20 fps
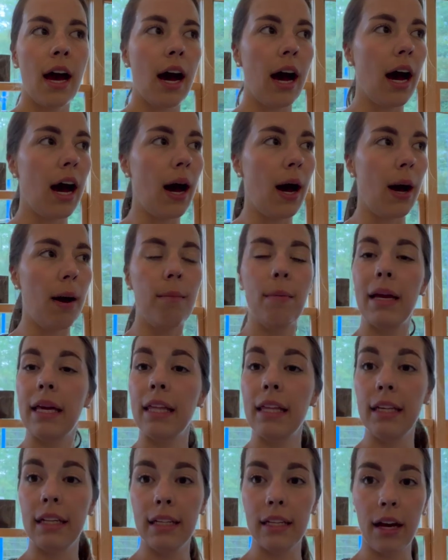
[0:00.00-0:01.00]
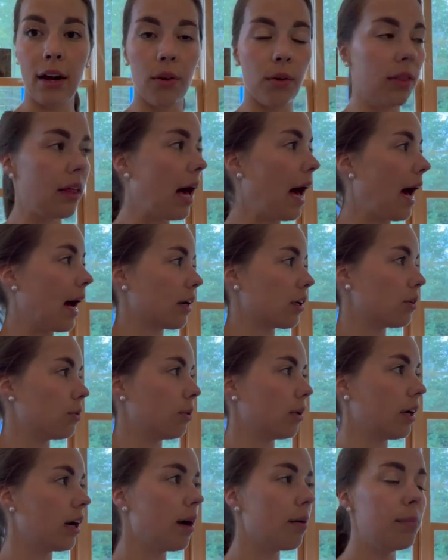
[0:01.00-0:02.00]
and cleaned out the
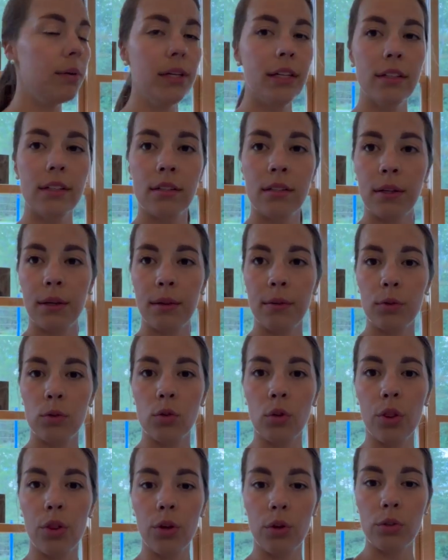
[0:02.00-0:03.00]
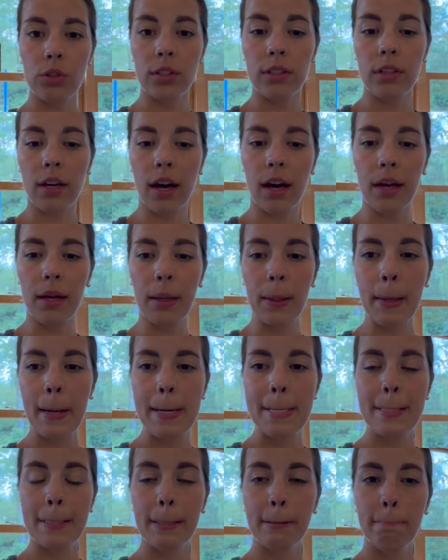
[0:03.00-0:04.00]
actual cubbies. So those are done.
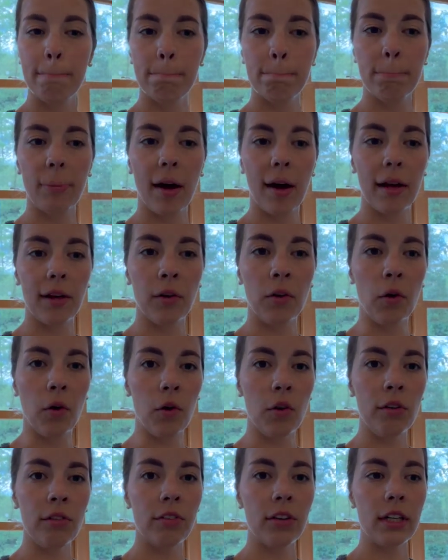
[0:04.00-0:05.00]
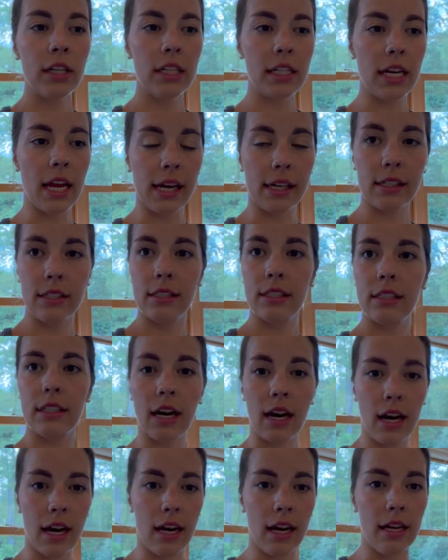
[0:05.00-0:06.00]
My goal for next
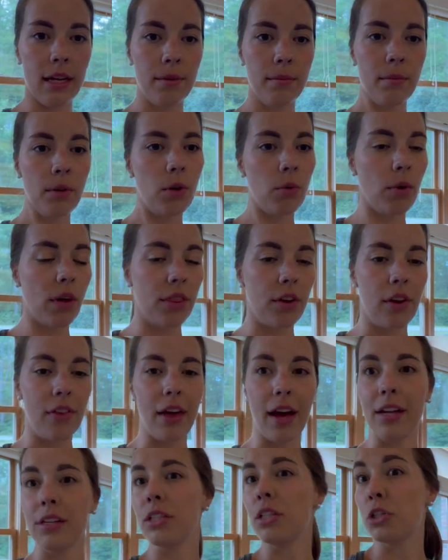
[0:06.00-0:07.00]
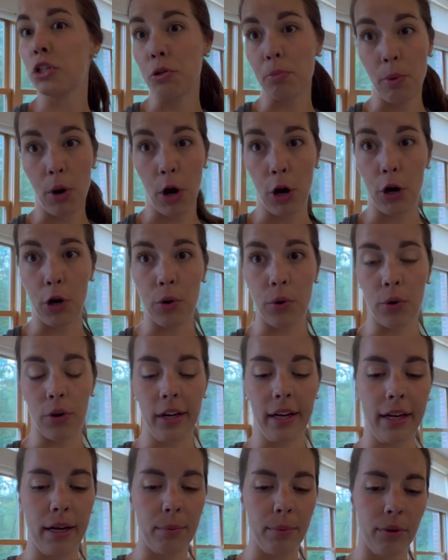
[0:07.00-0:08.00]
time, whether that's tomorrow or in
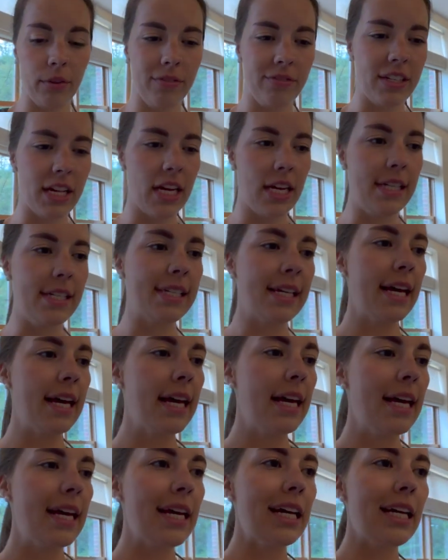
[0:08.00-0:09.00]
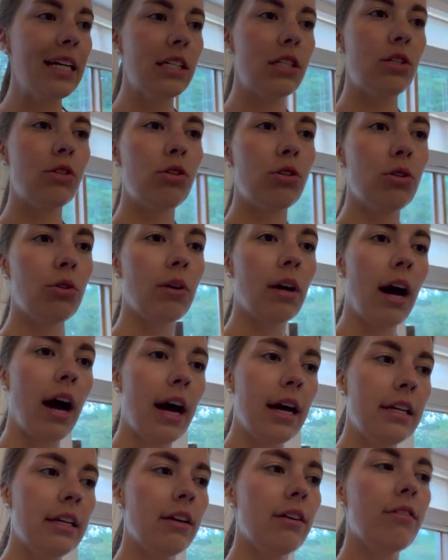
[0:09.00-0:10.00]
a couple of days, is to
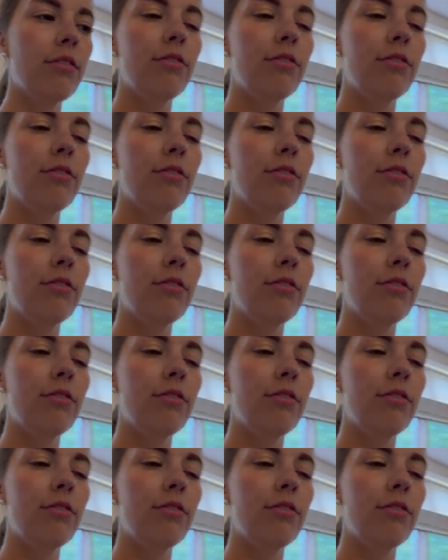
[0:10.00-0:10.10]
kind of